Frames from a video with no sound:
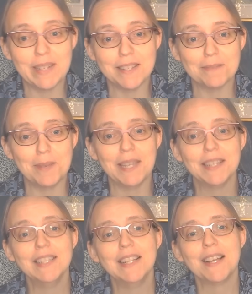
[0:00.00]
didn't we?
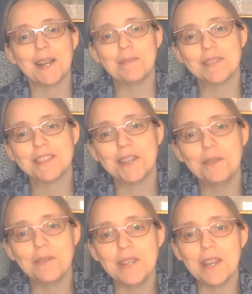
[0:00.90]
Um, so
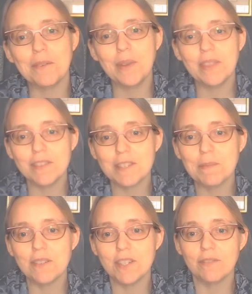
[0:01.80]
you know, with no, no,
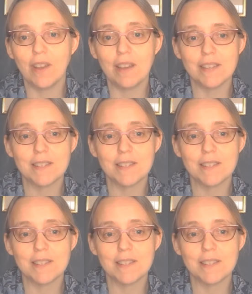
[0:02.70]
no, it's, virus, no, it's